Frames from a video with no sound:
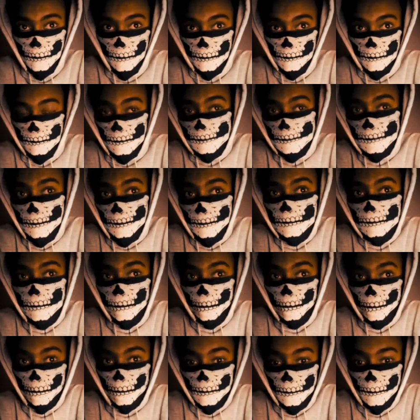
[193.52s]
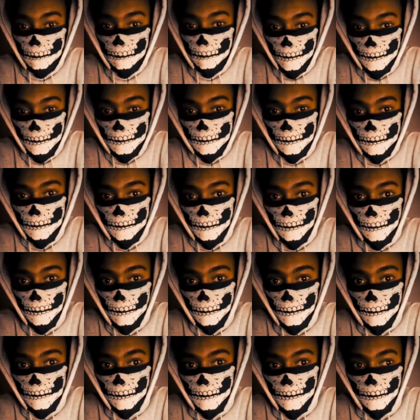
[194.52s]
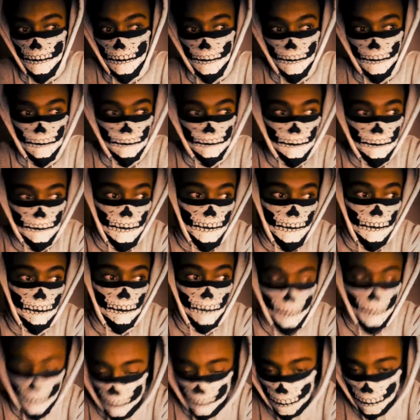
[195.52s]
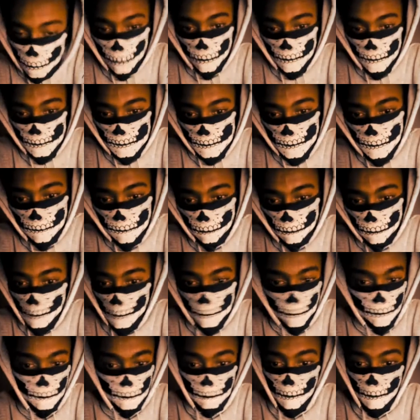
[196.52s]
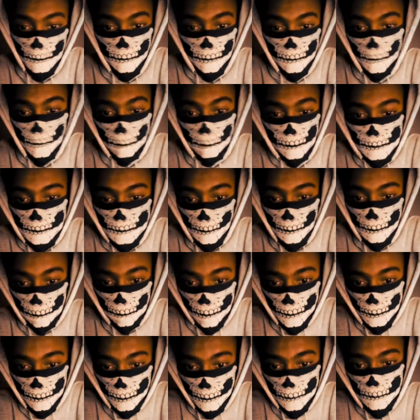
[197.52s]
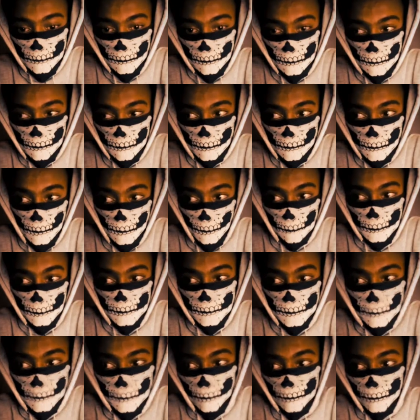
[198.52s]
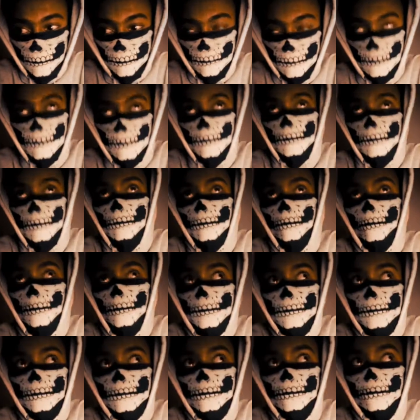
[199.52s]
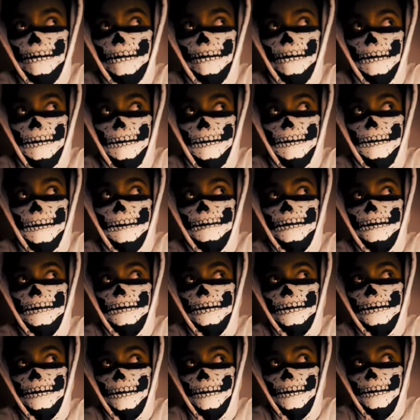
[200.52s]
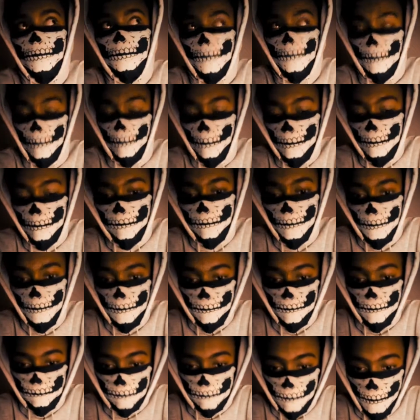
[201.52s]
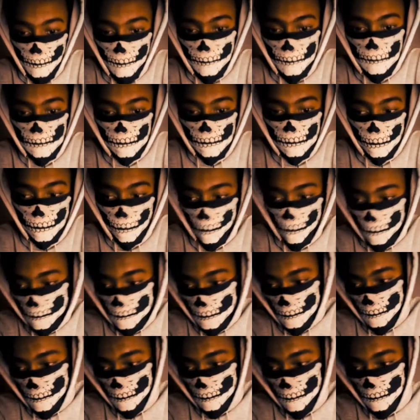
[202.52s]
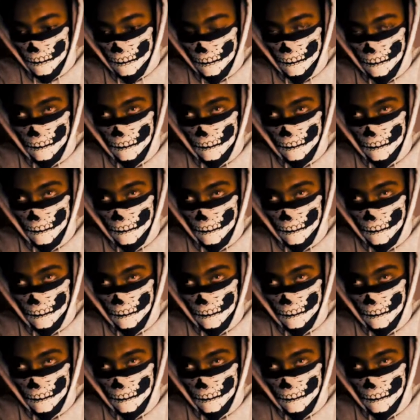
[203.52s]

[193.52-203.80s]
The size is usually big, and the part you receive might not be that big. I mean, there are ways to like modify a file so it can